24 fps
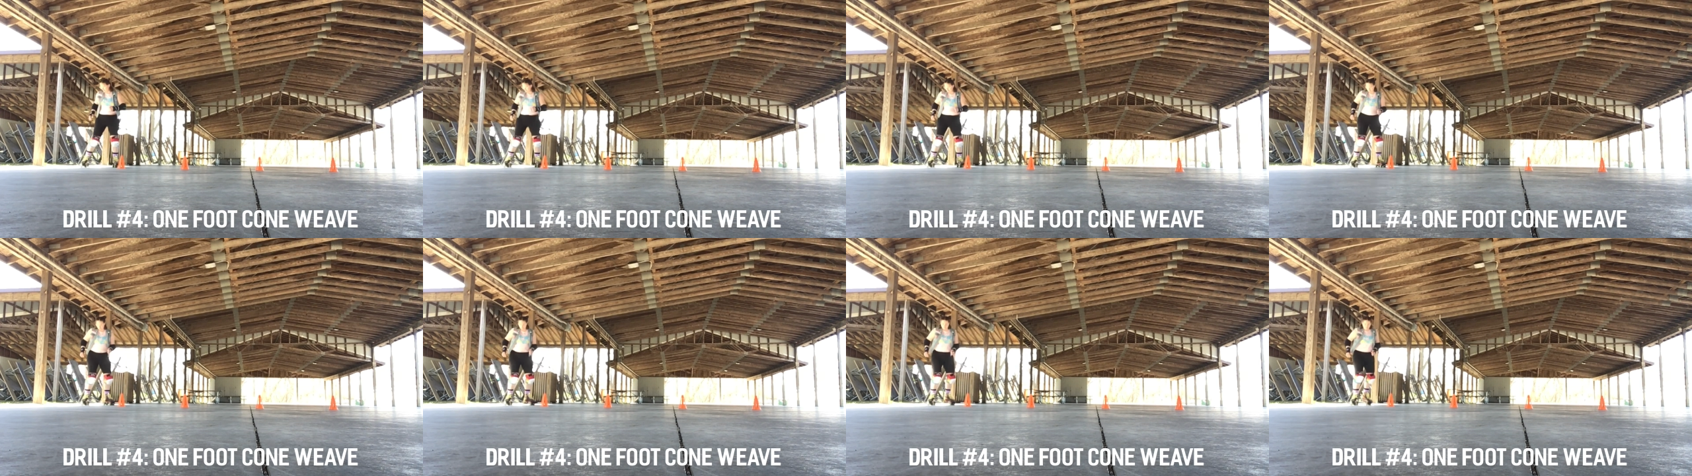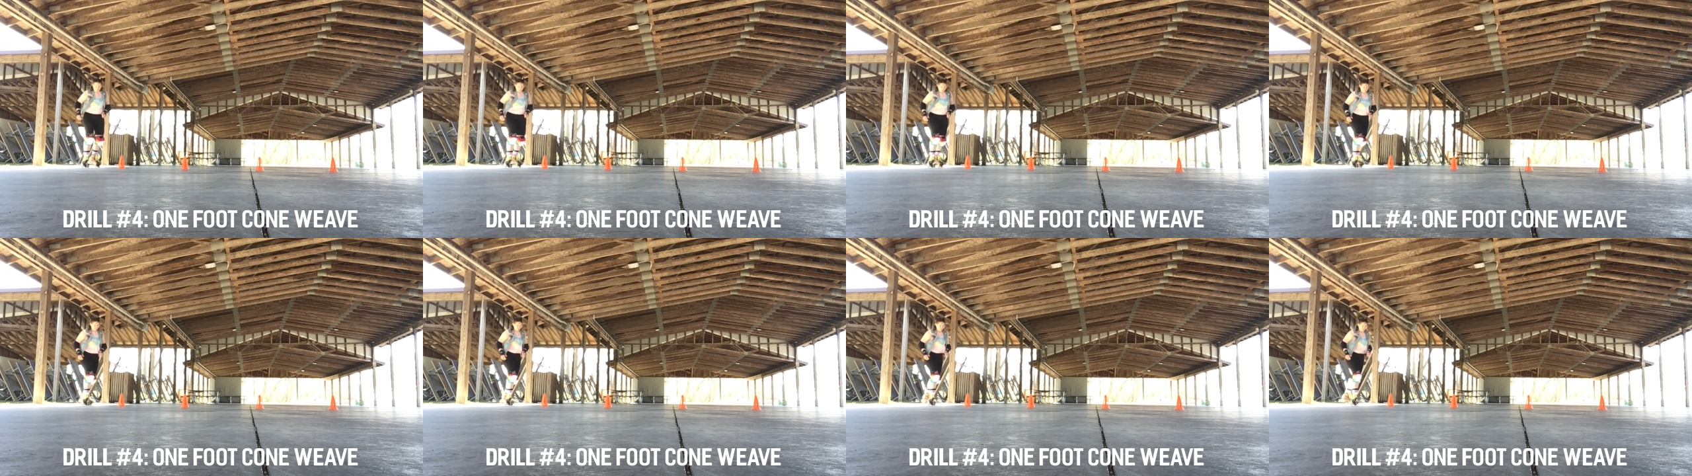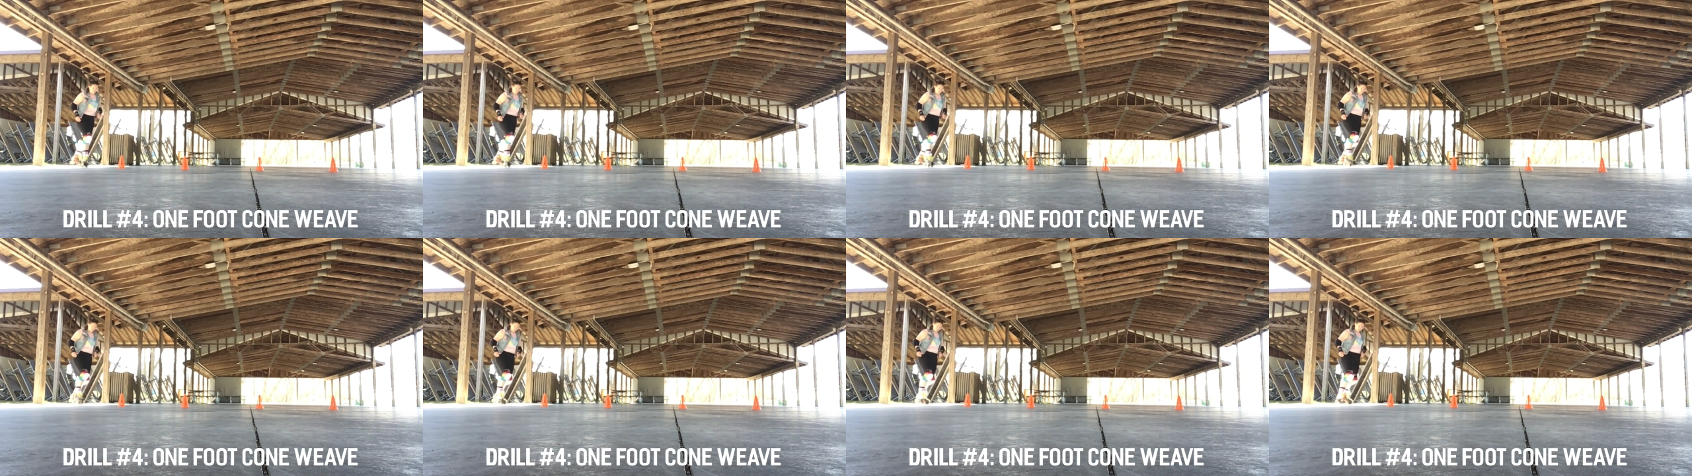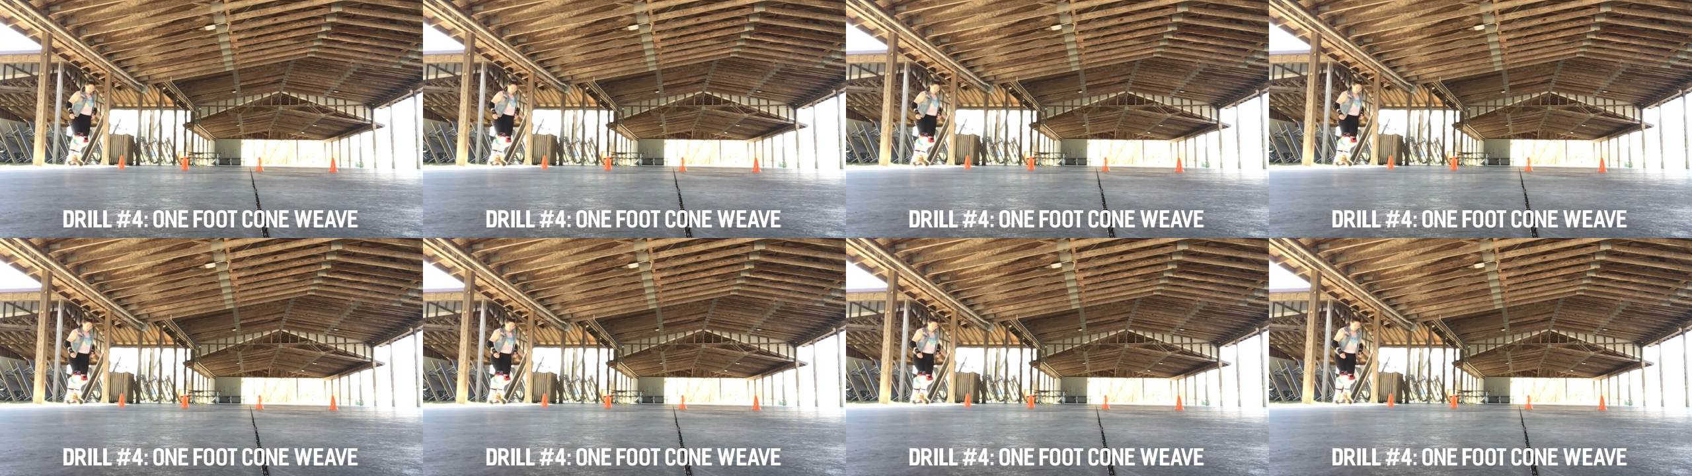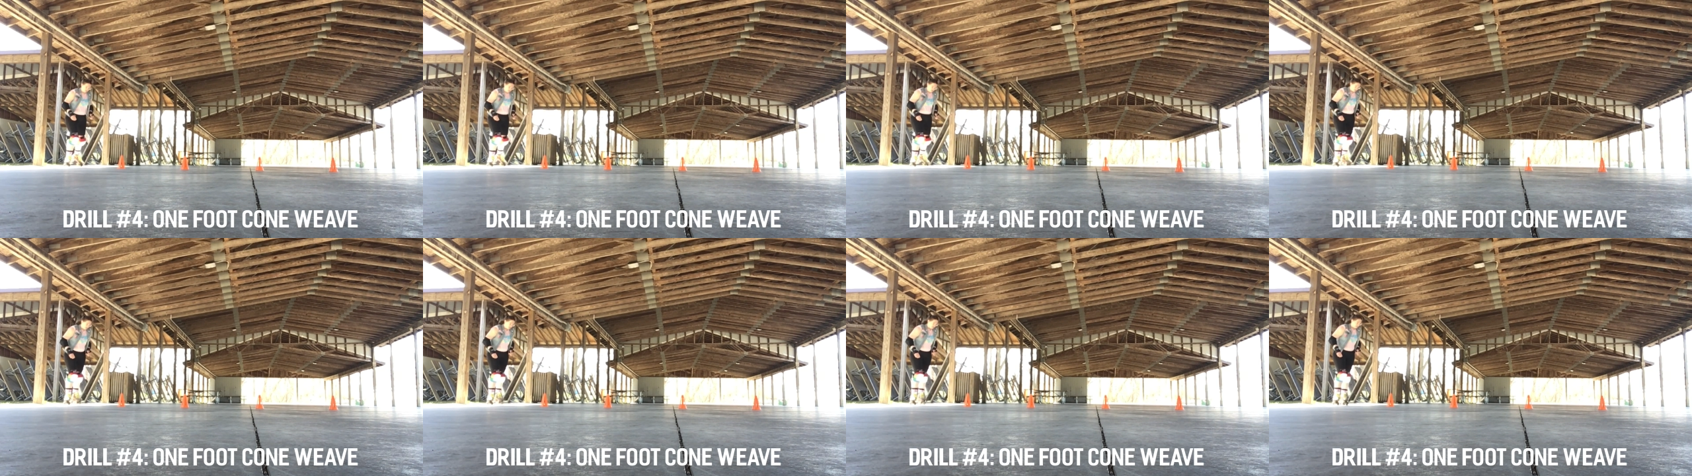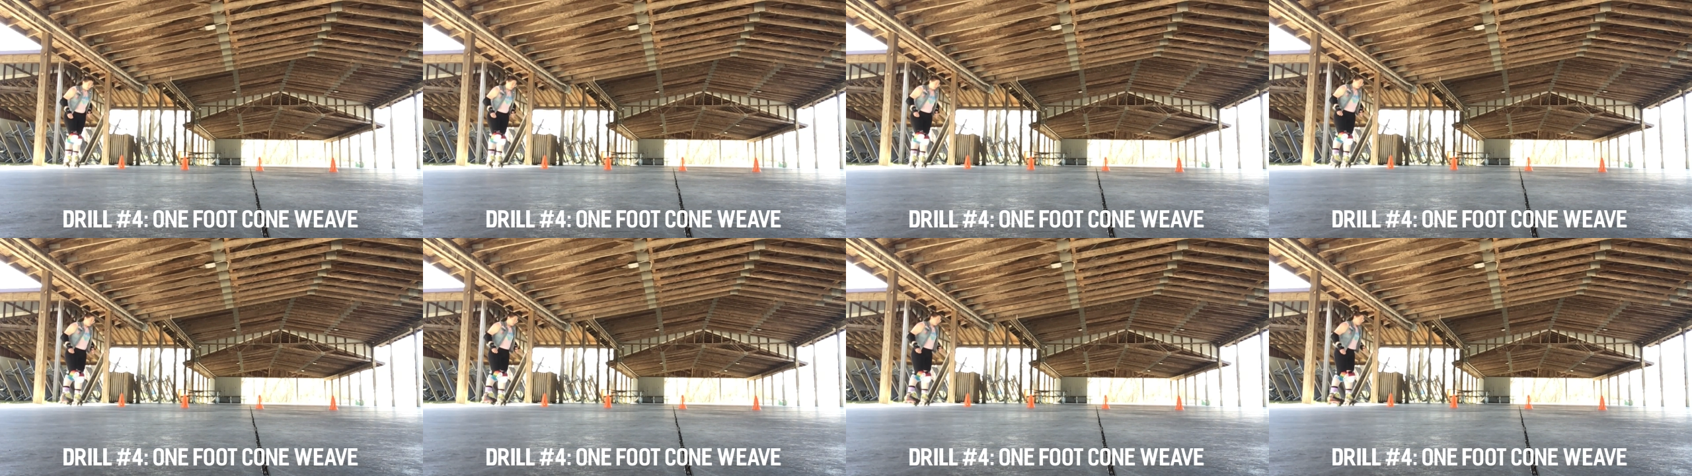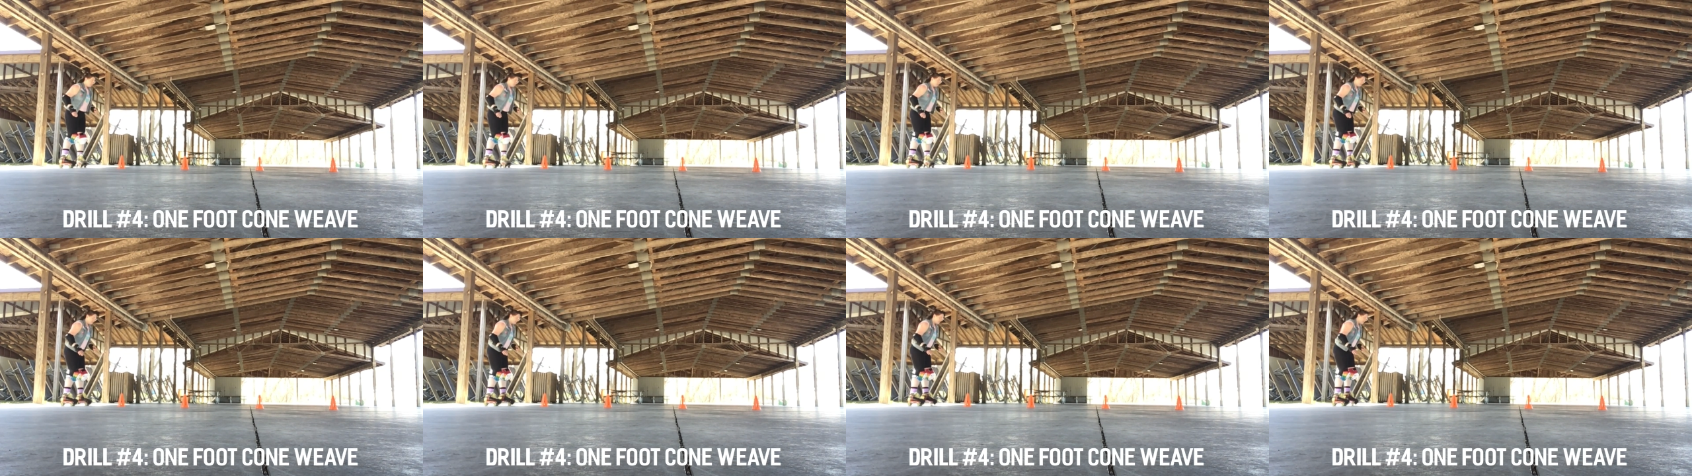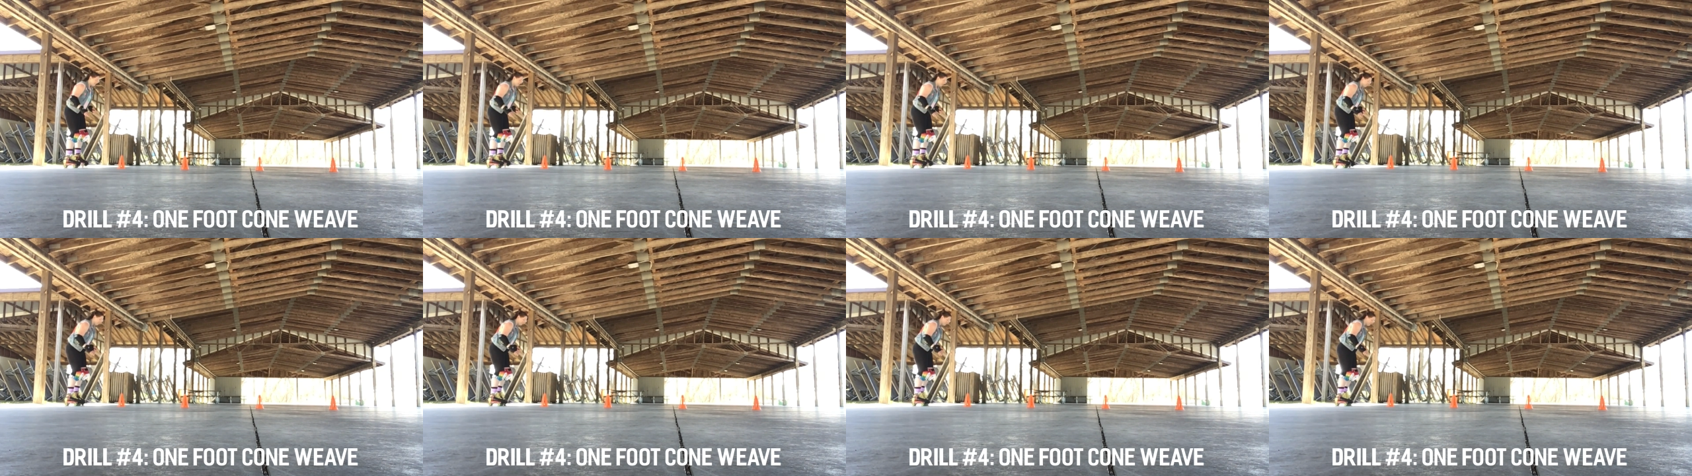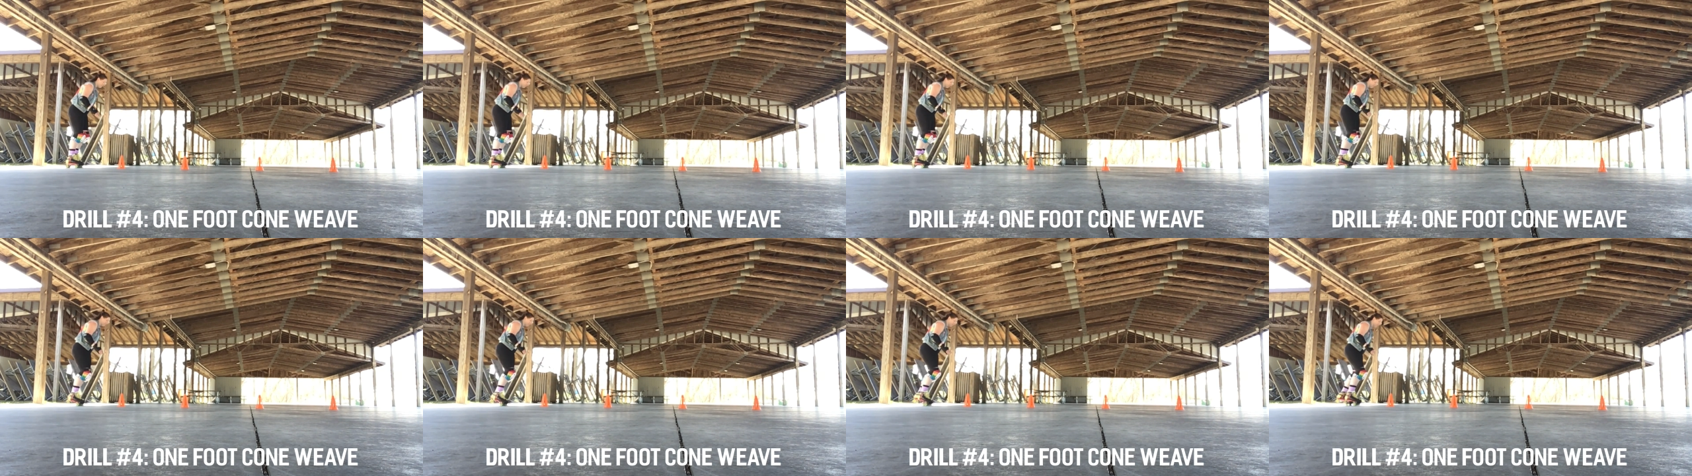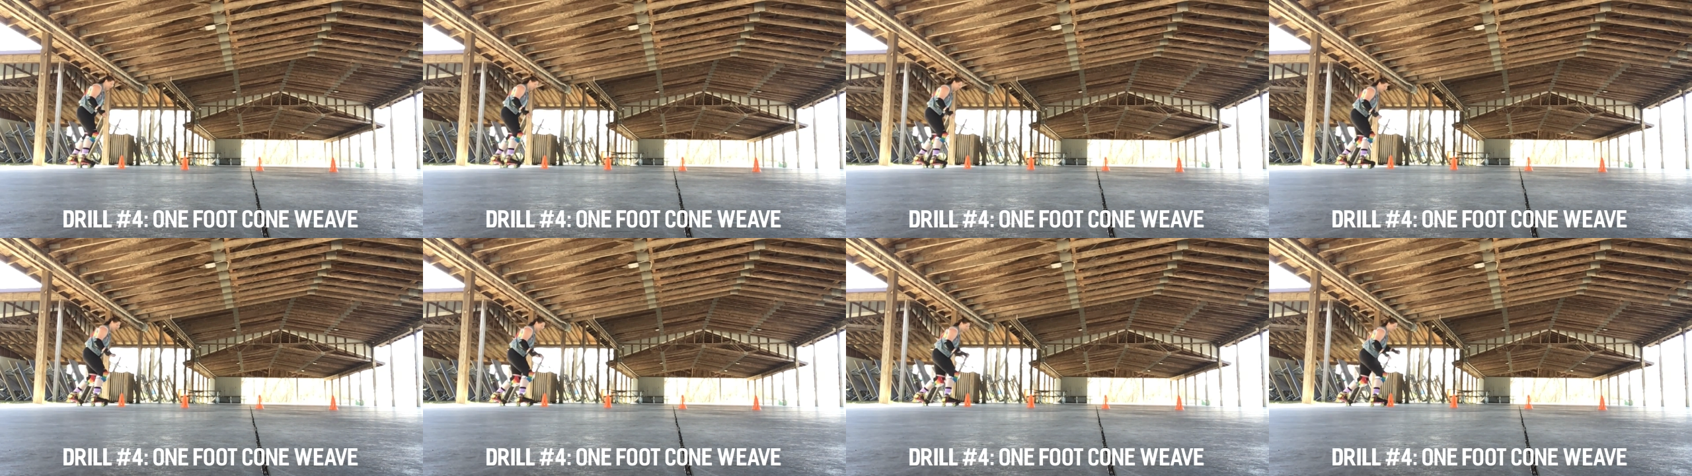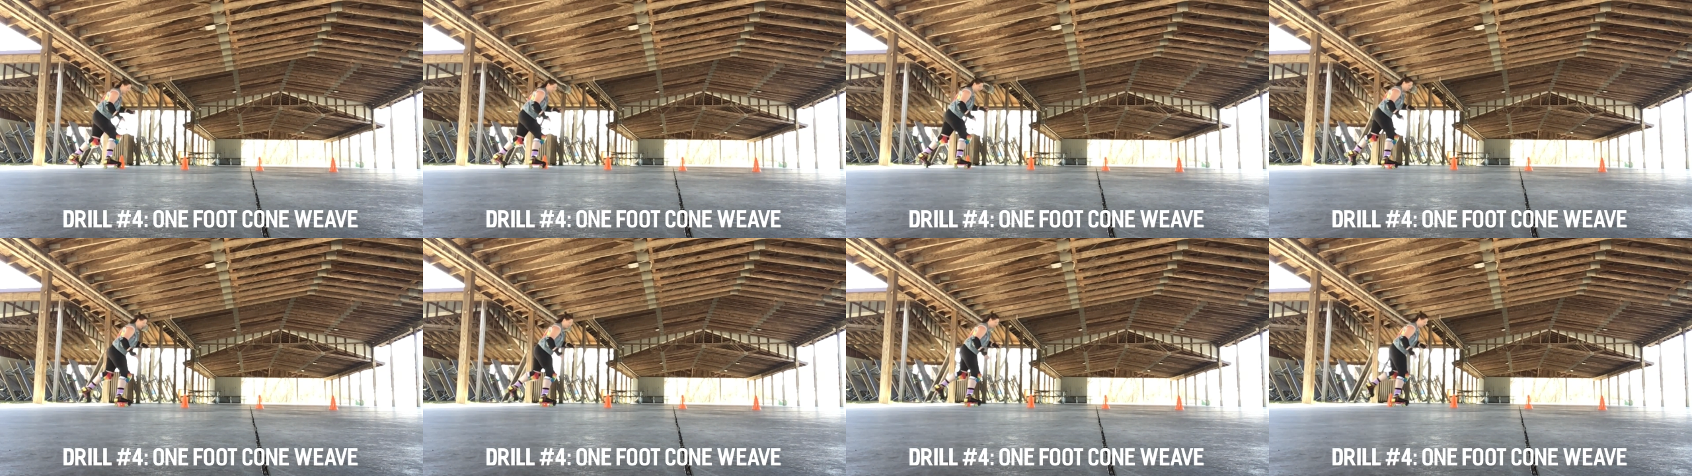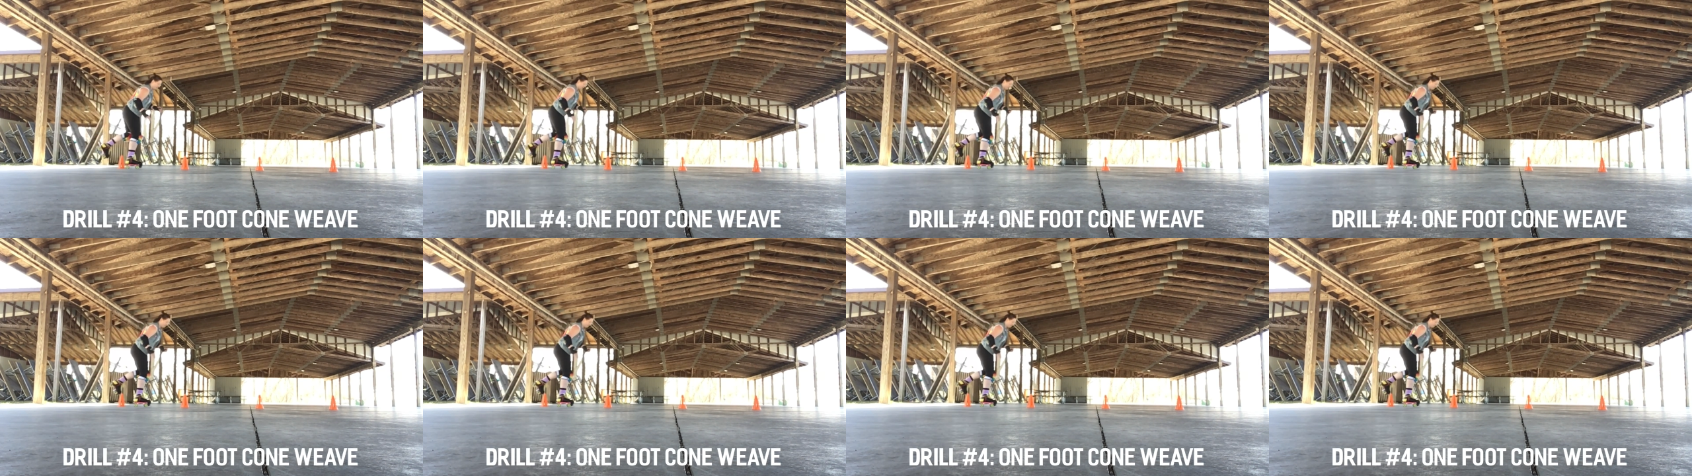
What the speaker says: [unreadable: no face in view]